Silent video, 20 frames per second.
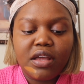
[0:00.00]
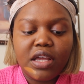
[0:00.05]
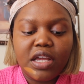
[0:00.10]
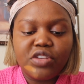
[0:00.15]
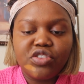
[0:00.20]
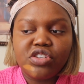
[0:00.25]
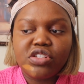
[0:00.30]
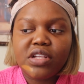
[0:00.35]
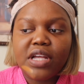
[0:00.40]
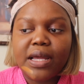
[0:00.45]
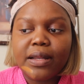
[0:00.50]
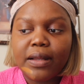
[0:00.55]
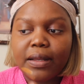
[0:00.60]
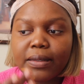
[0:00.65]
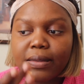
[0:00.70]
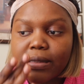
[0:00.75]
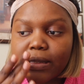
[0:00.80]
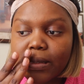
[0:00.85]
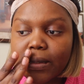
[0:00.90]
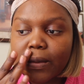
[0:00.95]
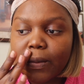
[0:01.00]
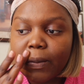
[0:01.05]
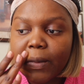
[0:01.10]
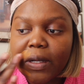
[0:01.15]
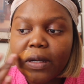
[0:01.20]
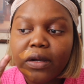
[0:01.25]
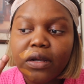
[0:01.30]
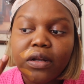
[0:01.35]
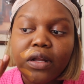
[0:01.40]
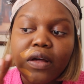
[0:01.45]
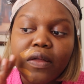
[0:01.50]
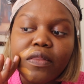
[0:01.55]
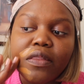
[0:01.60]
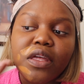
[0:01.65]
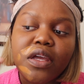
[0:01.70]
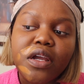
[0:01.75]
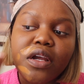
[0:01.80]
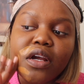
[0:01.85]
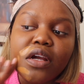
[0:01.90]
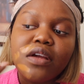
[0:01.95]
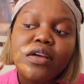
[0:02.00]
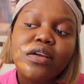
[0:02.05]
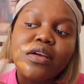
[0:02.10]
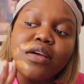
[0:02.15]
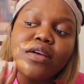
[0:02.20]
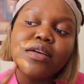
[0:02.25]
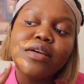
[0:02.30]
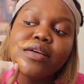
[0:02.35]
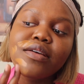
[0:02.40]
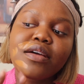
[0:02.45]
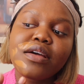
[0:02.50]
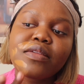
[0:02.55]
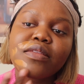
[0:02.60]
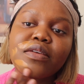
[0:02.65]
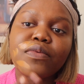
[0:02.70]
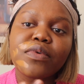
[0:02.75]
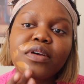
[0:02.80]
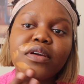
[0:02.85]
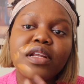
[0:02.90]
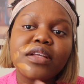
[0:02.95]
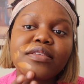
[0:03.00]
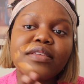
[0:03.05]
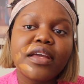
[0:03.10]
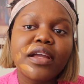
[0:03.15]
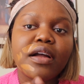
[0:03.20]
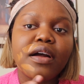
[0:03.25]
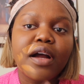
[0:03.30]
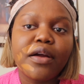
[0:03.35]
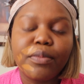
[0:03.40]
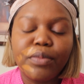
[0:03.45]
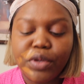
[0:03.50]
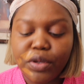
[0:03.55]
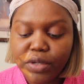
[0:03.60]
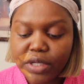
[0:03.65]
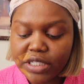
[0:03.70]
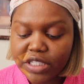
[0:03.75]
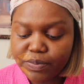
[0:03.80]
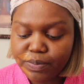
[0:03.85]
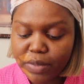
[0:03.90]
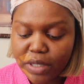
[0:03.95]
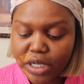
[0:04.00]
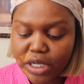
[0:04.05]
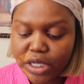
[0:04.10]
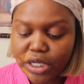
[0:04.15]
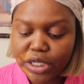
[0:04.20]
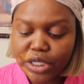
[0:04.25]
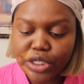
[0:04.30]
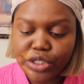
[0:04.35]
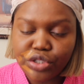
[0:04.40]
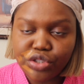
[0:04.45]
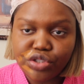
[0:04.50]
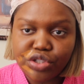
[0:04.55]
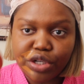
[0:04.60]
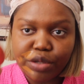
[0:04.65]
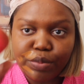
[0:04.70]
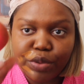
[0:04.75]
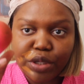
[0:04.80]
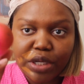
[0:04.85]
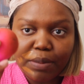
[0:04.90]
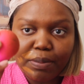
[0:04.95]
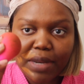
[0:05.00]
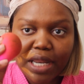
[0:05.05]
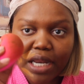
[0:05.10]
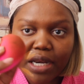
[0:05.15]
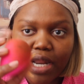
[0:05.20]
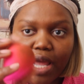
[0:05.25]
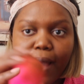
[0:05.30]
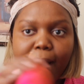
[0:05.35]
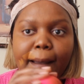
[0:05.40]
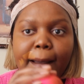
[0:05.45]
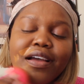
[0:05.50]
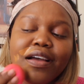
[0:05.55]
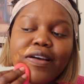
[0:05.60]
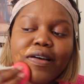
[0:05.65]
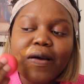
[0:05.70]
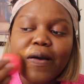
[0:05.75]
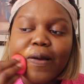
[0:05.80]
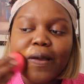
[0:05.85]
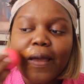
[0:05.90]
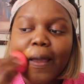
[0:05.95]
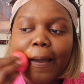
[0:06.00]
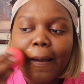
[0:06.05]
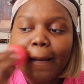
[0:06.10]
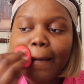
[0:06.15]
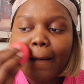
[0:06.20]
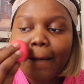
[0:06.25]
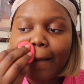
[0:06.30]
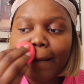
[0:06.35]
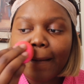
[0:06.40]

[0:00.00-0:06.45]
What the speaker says: and just kind of smear it on there. And then we're gonna take our beauty sponge, our beauty blender. Okay.